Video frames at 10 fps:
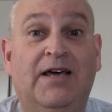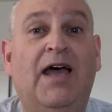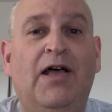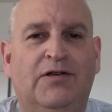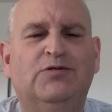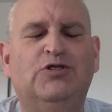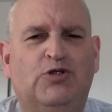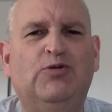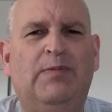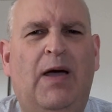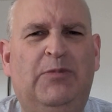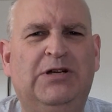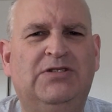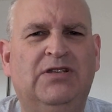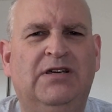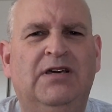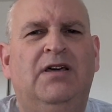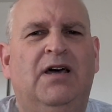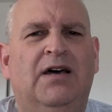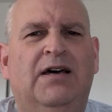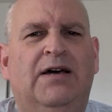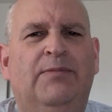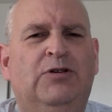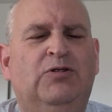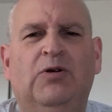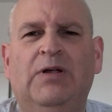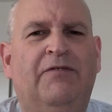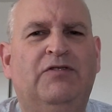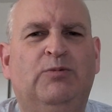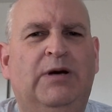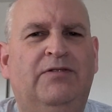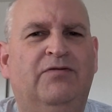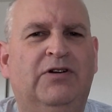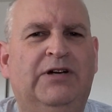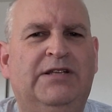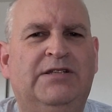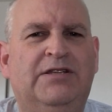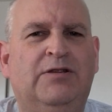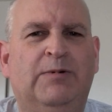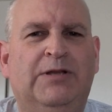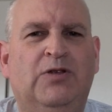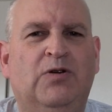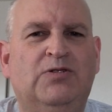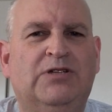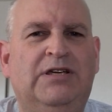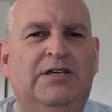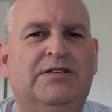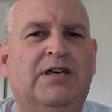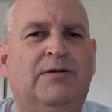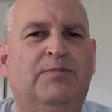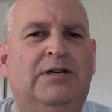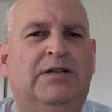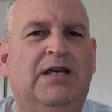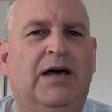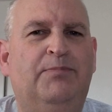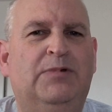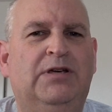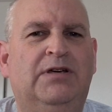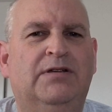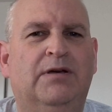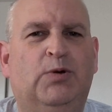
Yeah, just remember it's there. Um, you don't have to wait for it. Hit the Windows key, type in update,